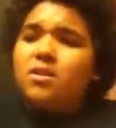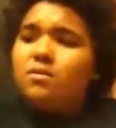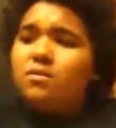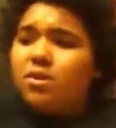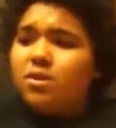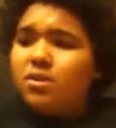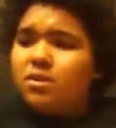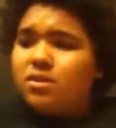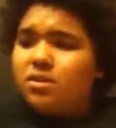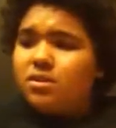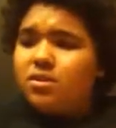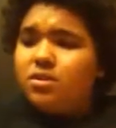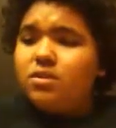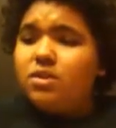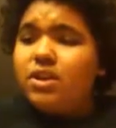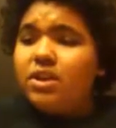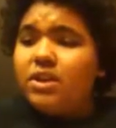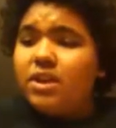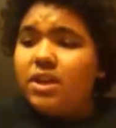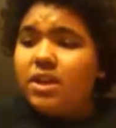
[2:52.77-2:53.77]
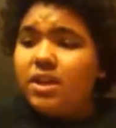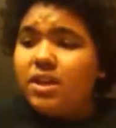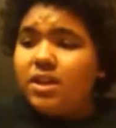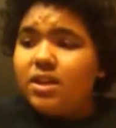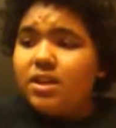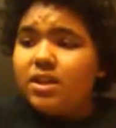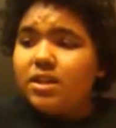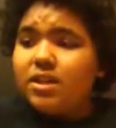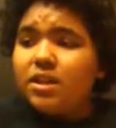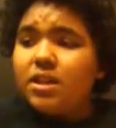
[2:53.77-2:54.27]
Well, you need
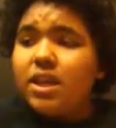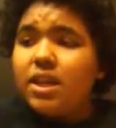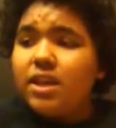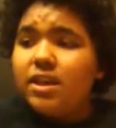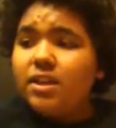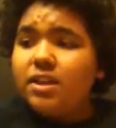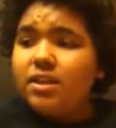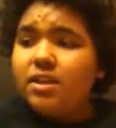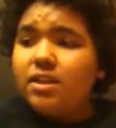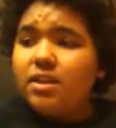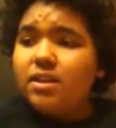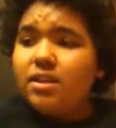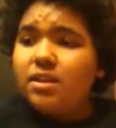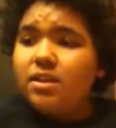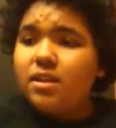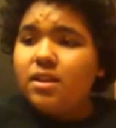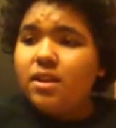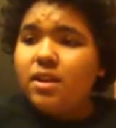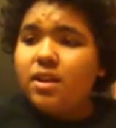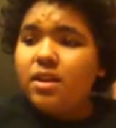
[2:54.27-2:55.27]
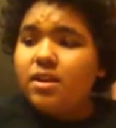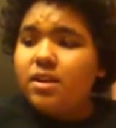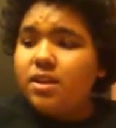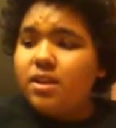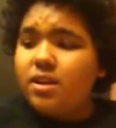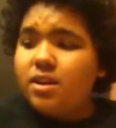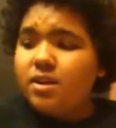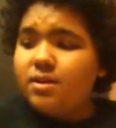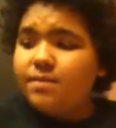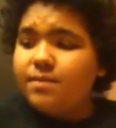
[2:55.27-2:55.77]
length and
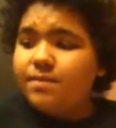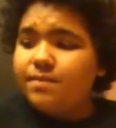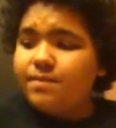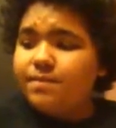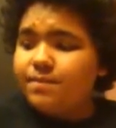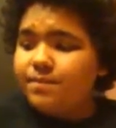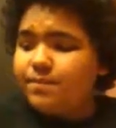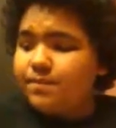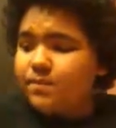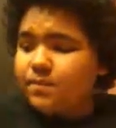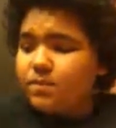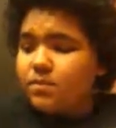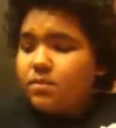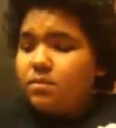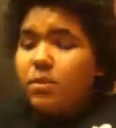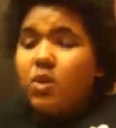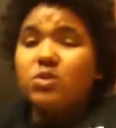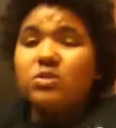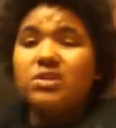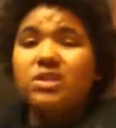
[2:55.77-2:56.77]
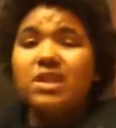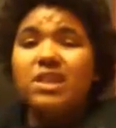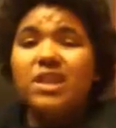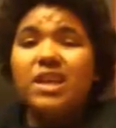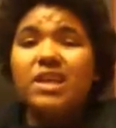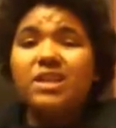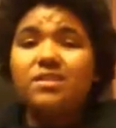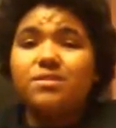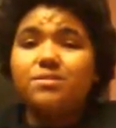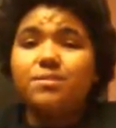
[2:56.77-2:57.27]
mostly
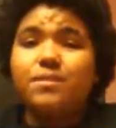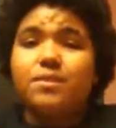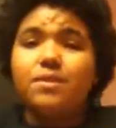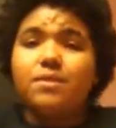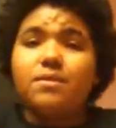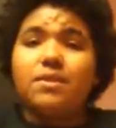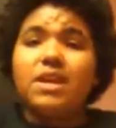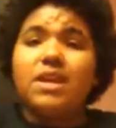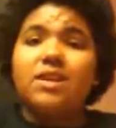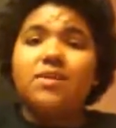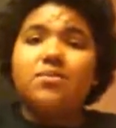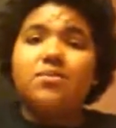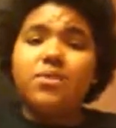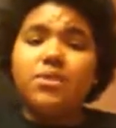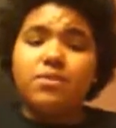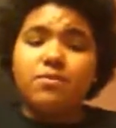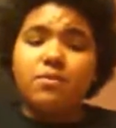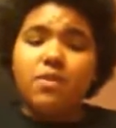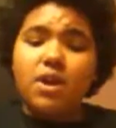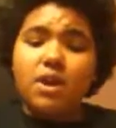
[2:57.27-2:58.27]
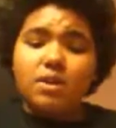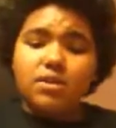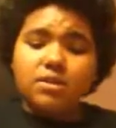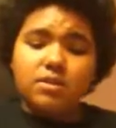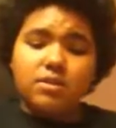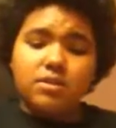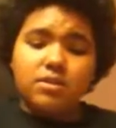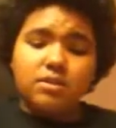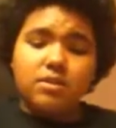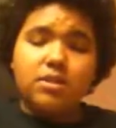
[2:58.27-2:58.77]
length with your rods,
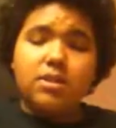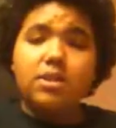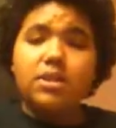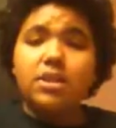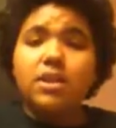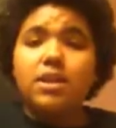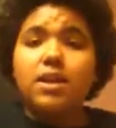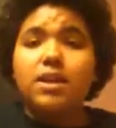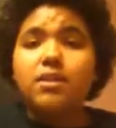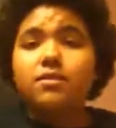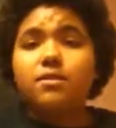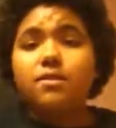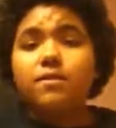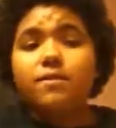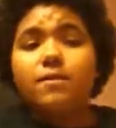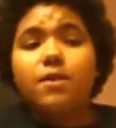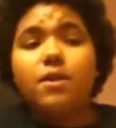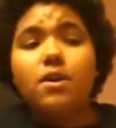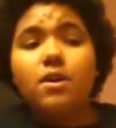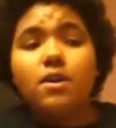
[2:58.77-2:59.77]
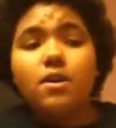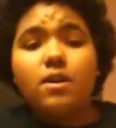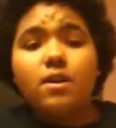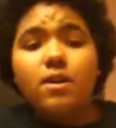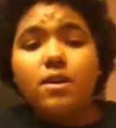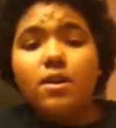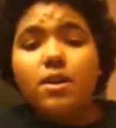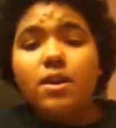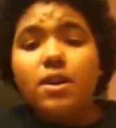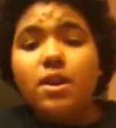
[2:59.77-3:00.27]
because you need to get out there far.
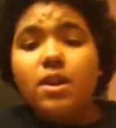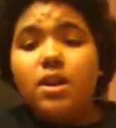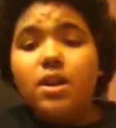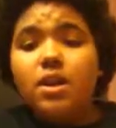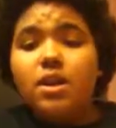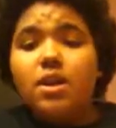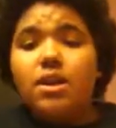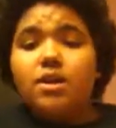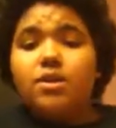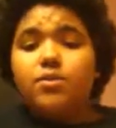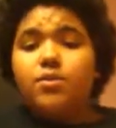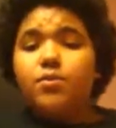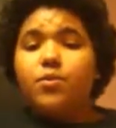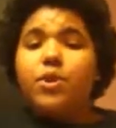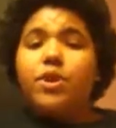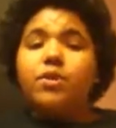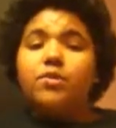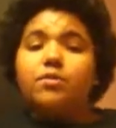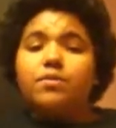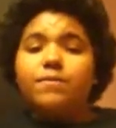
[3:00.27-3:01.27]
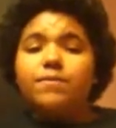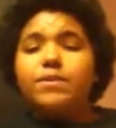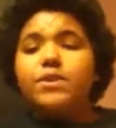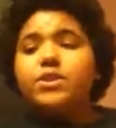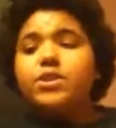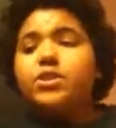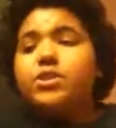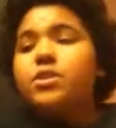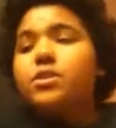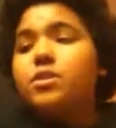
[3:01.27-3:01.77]
And the way you would
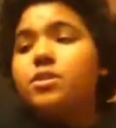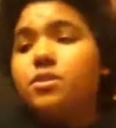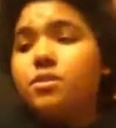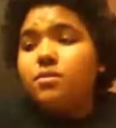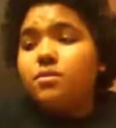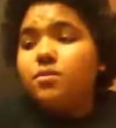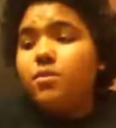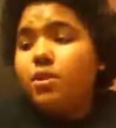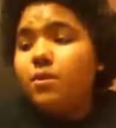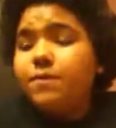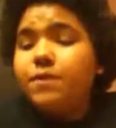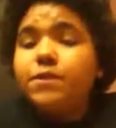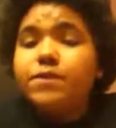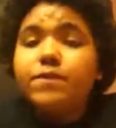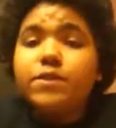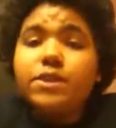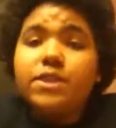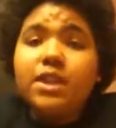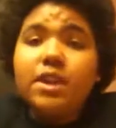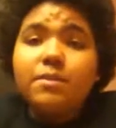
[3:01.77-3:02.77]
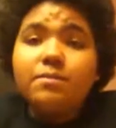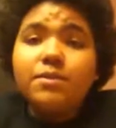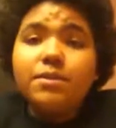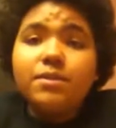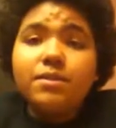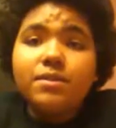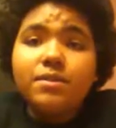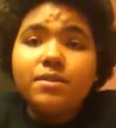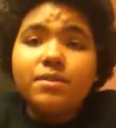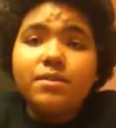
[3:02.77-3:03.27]
fish for
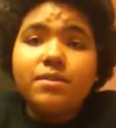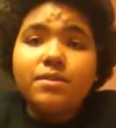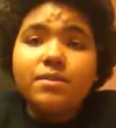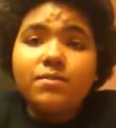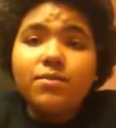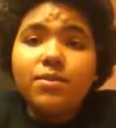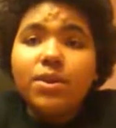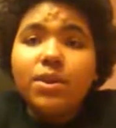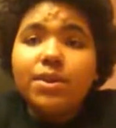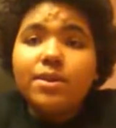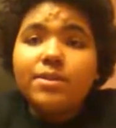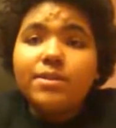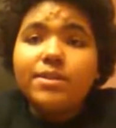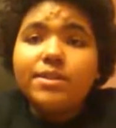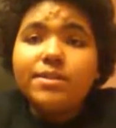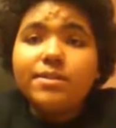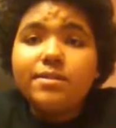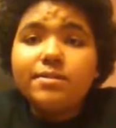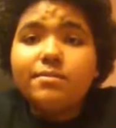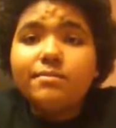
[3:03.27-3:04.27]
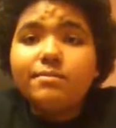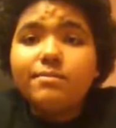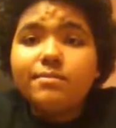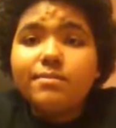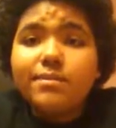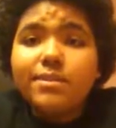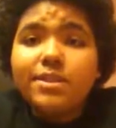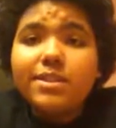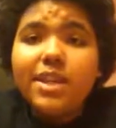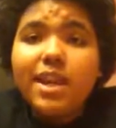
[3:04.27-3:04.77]
salmon,
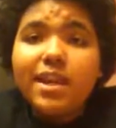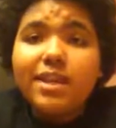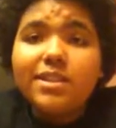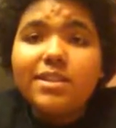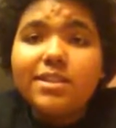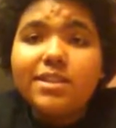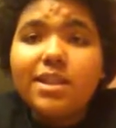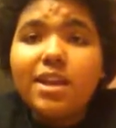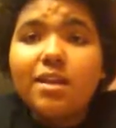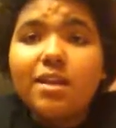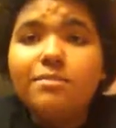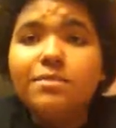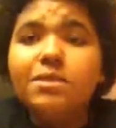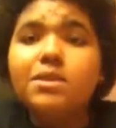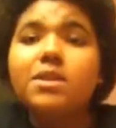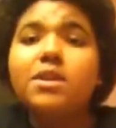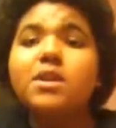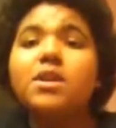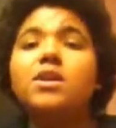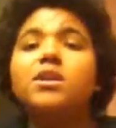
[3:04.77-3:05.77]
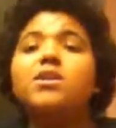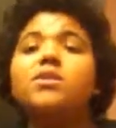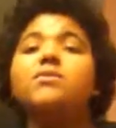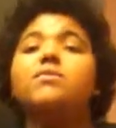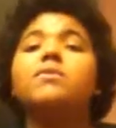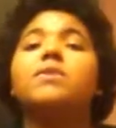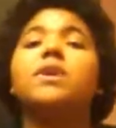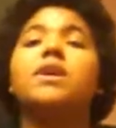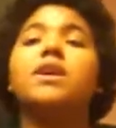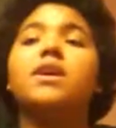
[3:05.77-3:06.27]
snagging salmon,
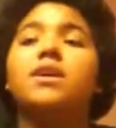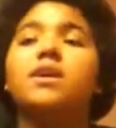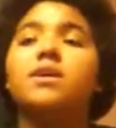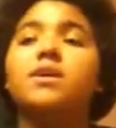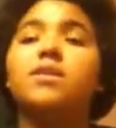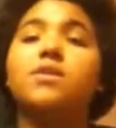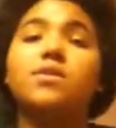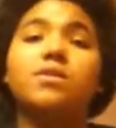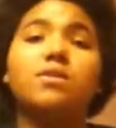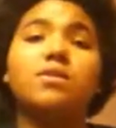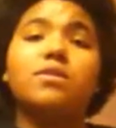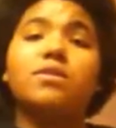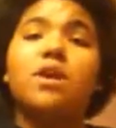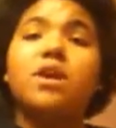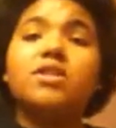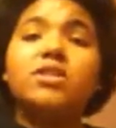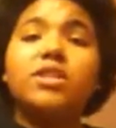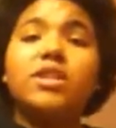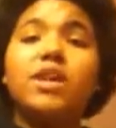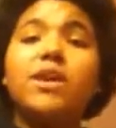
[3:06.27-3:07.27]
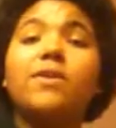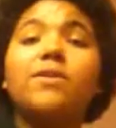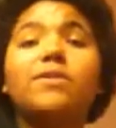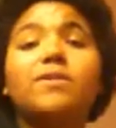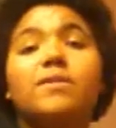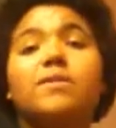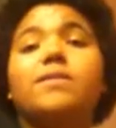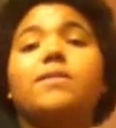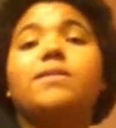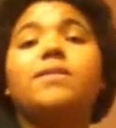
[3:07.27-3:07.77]
you would launch it
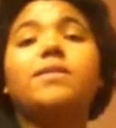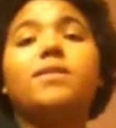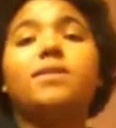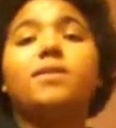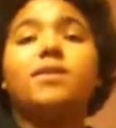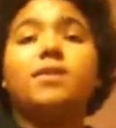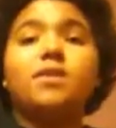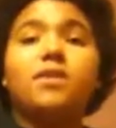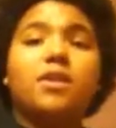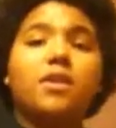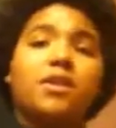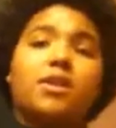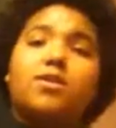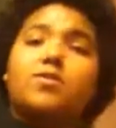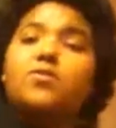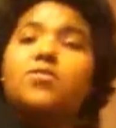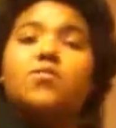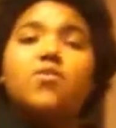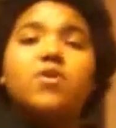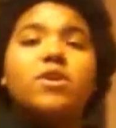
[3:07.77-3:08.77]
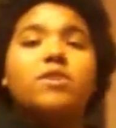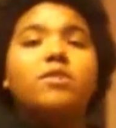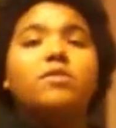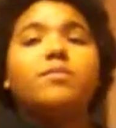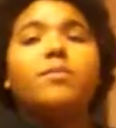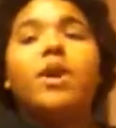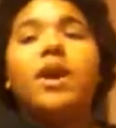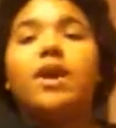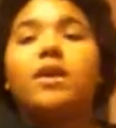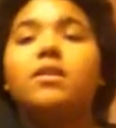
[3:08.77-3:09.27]
out and reel
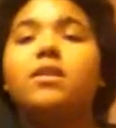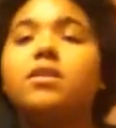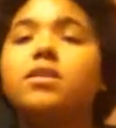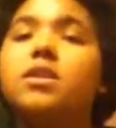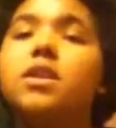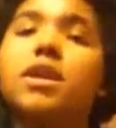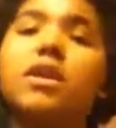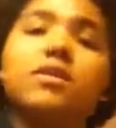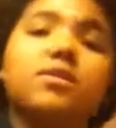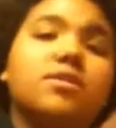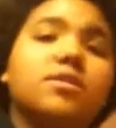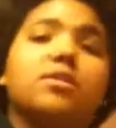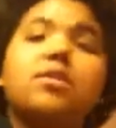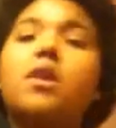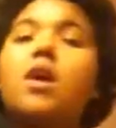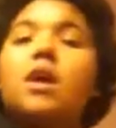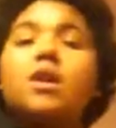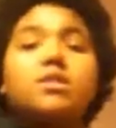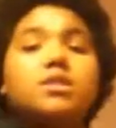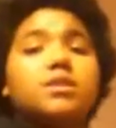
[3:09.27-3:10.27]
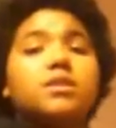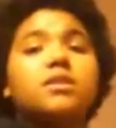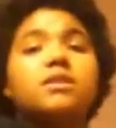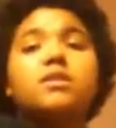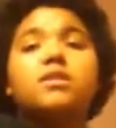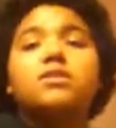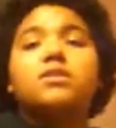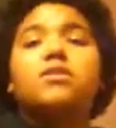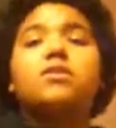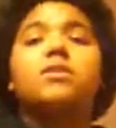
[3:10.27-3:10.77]
it back like that, just
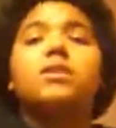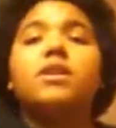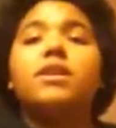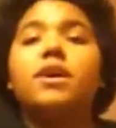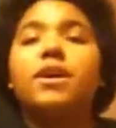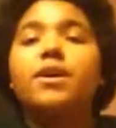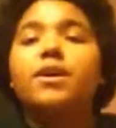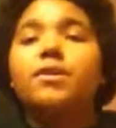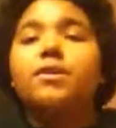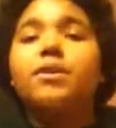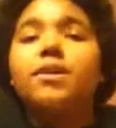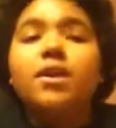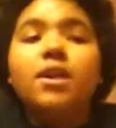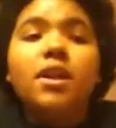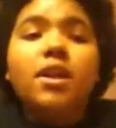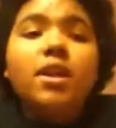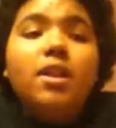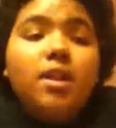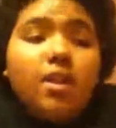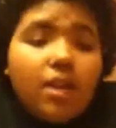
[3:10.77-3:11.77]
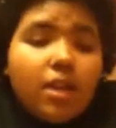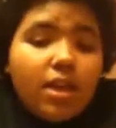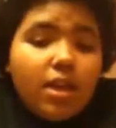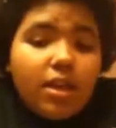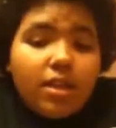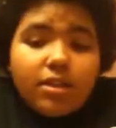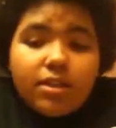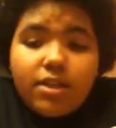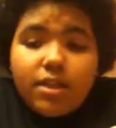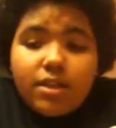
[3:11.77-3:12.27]
constantly throwing it out.
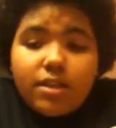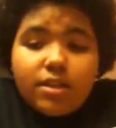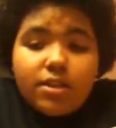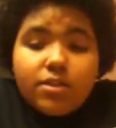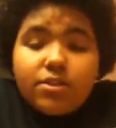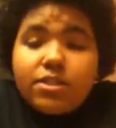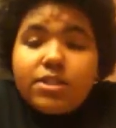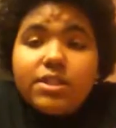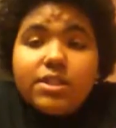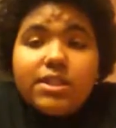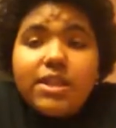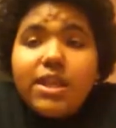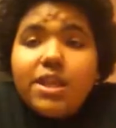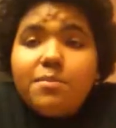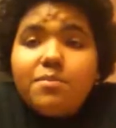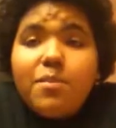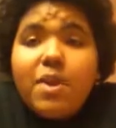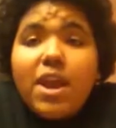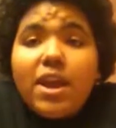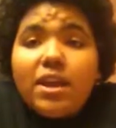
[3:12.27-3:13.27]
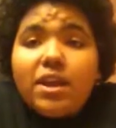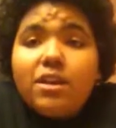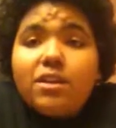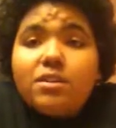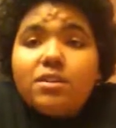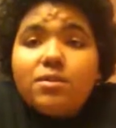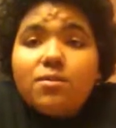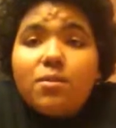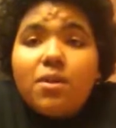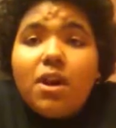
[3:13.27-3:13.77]
And you just yank back
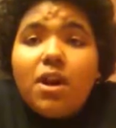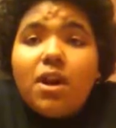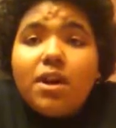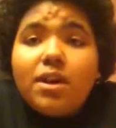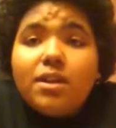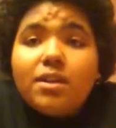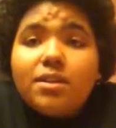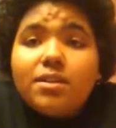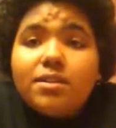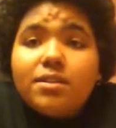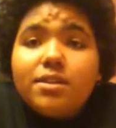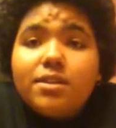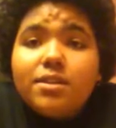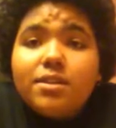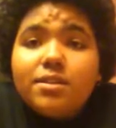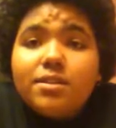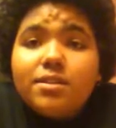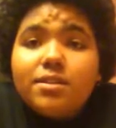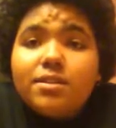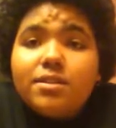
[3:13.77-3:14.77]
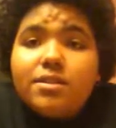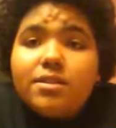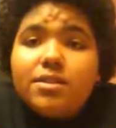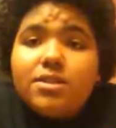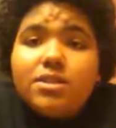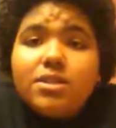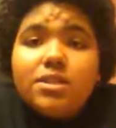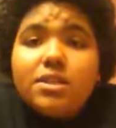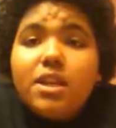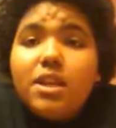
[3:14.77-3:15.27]
on the rod, and
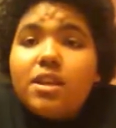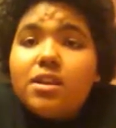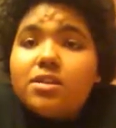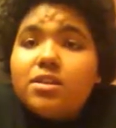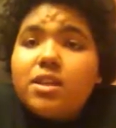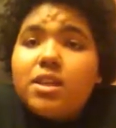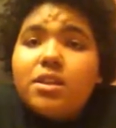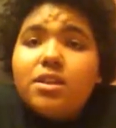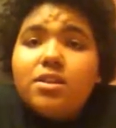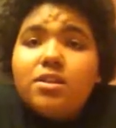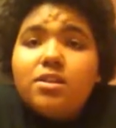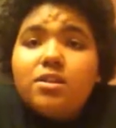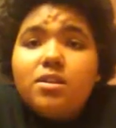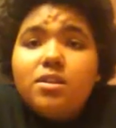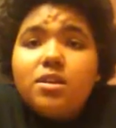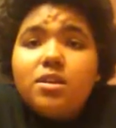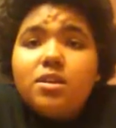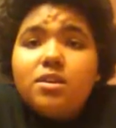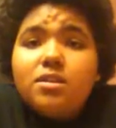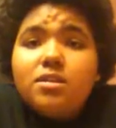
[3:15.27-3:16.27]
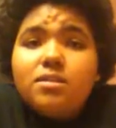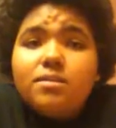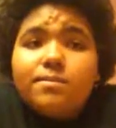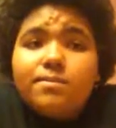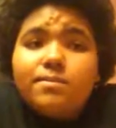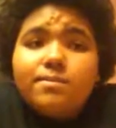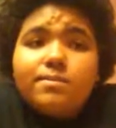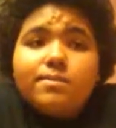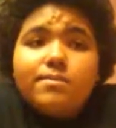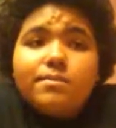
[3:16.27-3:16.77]
it's just like you're setting the hook
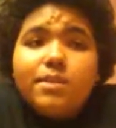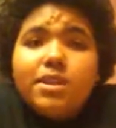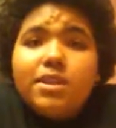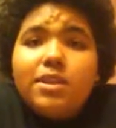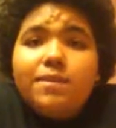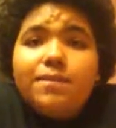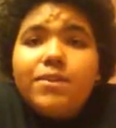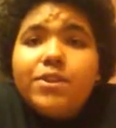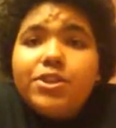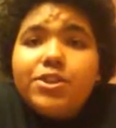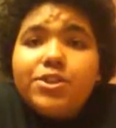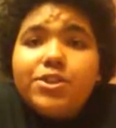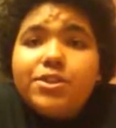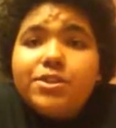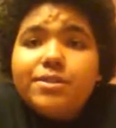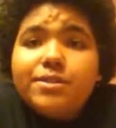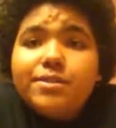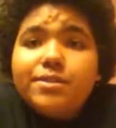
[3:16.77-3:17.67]
on any fish,